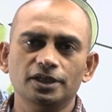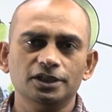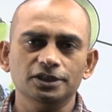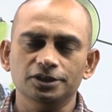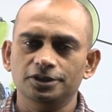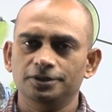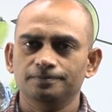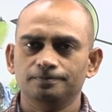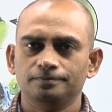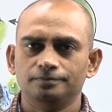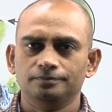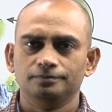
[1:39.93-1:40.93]
earth.
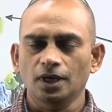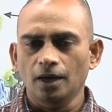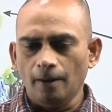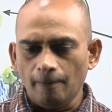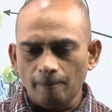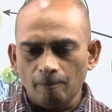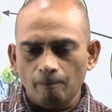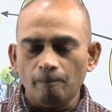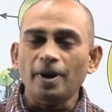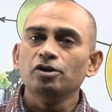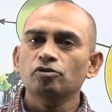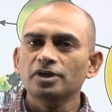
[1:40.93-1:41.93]

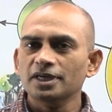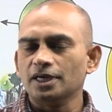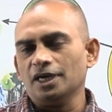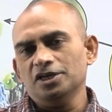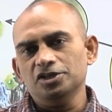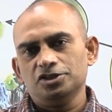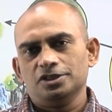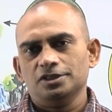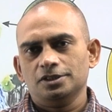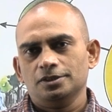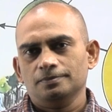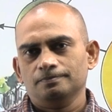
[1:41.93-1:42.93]
Biotic
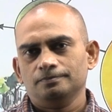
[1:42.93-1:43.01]
conditions.